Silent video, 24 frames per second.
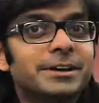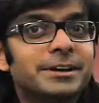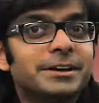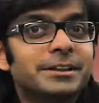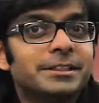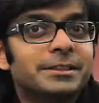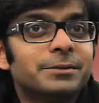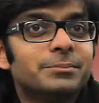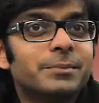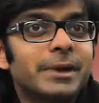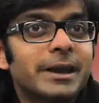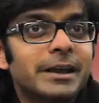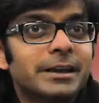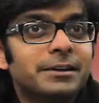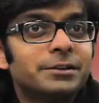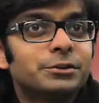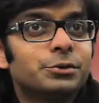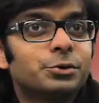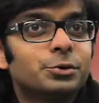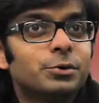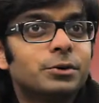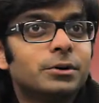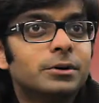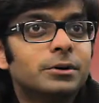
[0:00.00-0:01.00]
The main
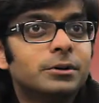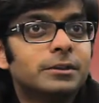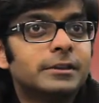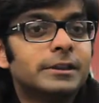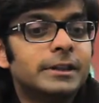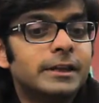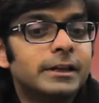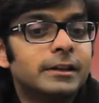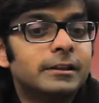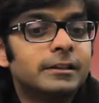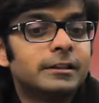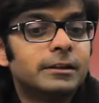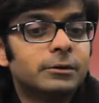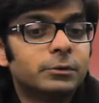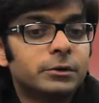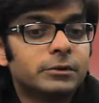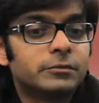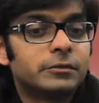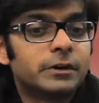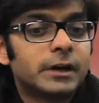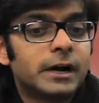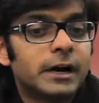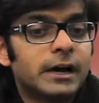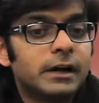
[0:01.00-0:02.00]
tool that
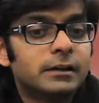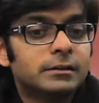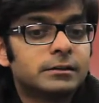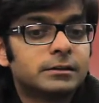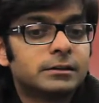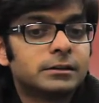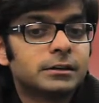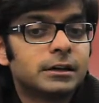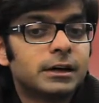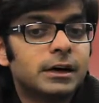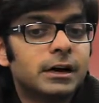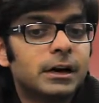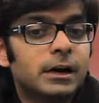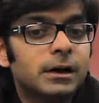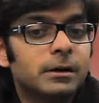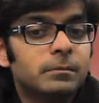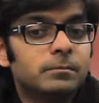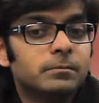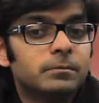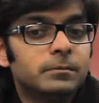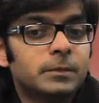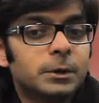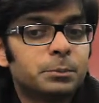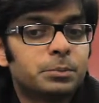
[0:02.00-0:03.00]
we've got
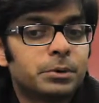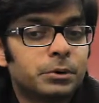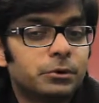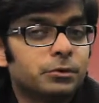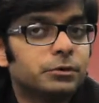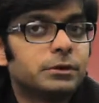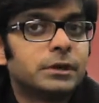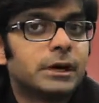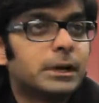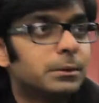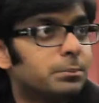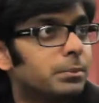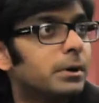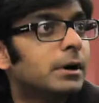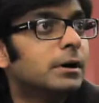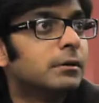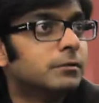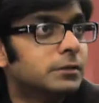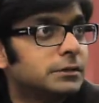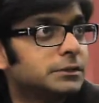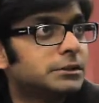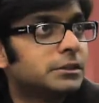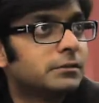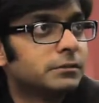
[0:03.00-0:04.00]
a prototype
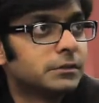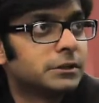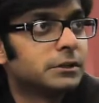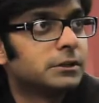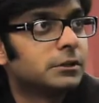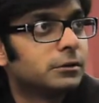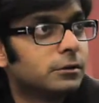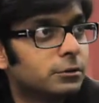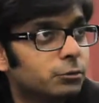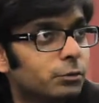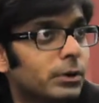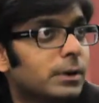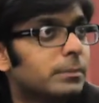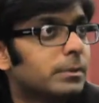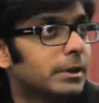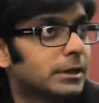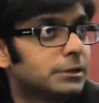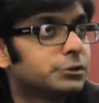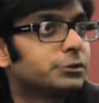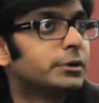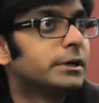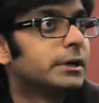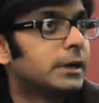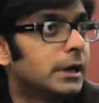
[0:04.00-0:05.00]
of is something called Web
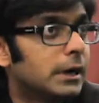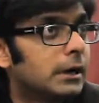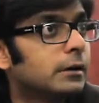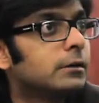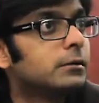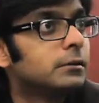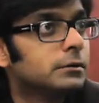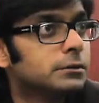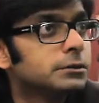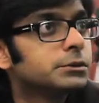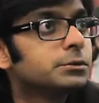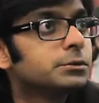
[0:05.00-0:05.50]
X-ray goggles.